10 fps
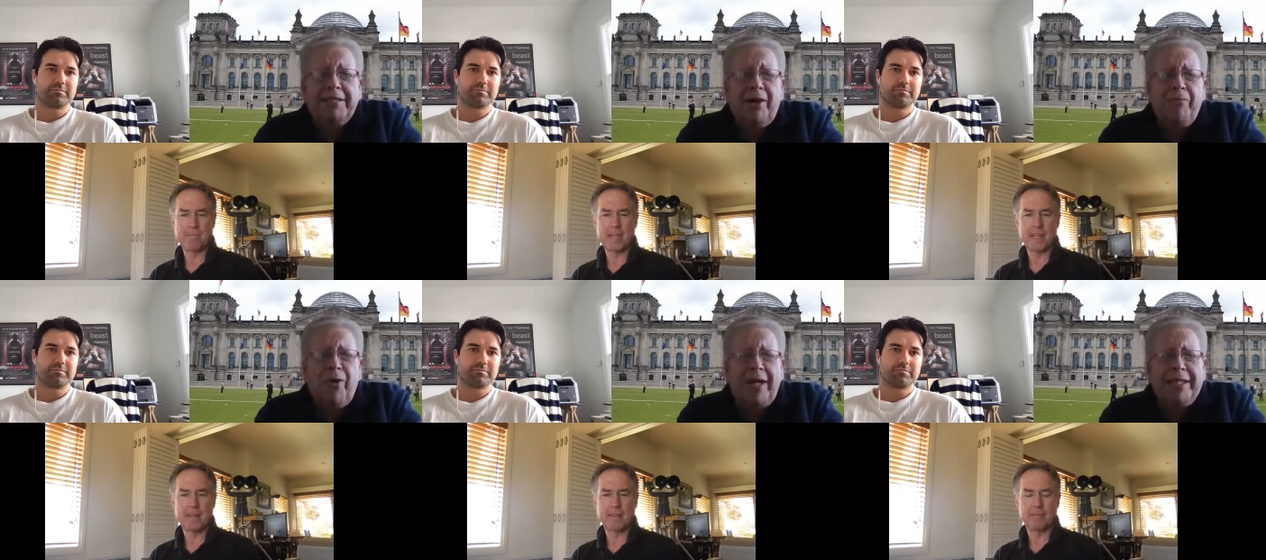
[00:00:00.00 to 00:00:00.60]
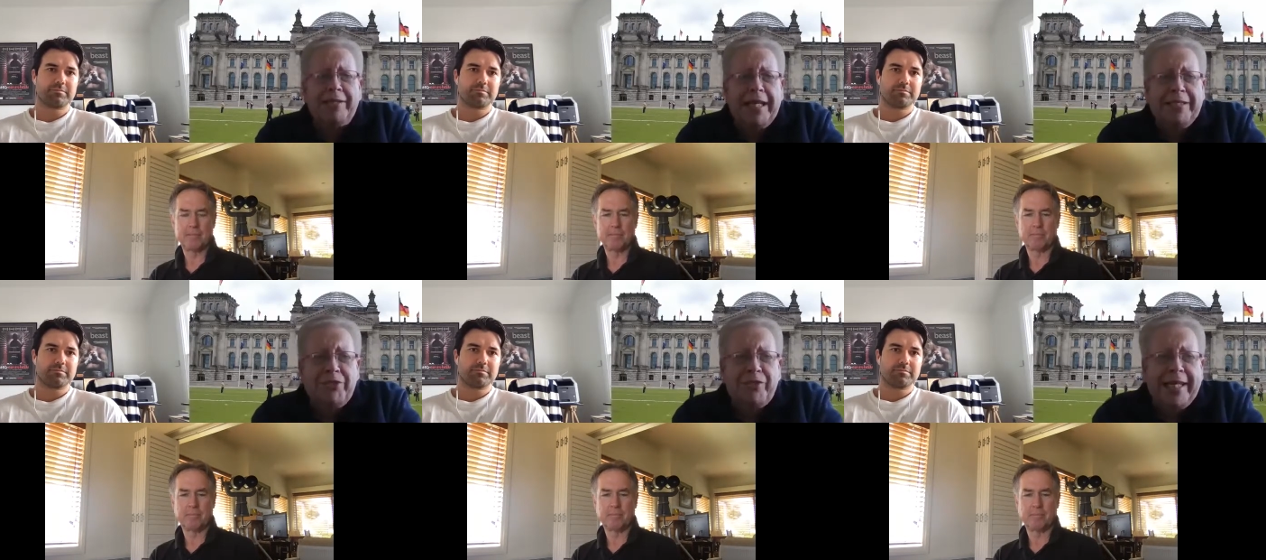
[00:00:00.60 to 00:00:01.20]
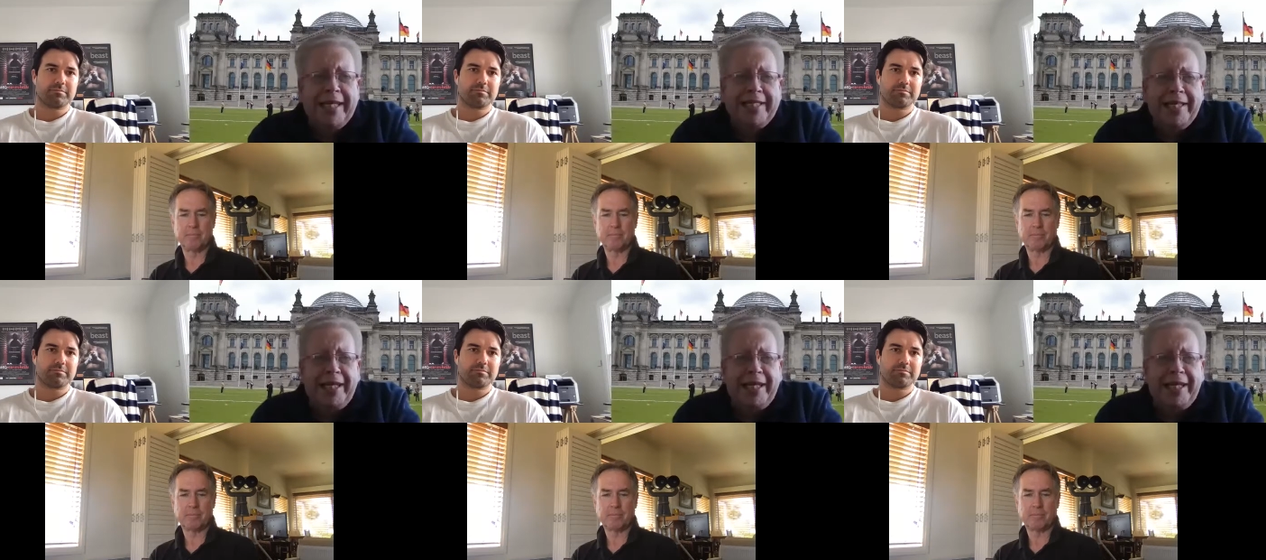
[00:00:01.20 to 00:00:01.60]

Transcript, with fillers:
Speaker 1: so I'm quite in, intrigued,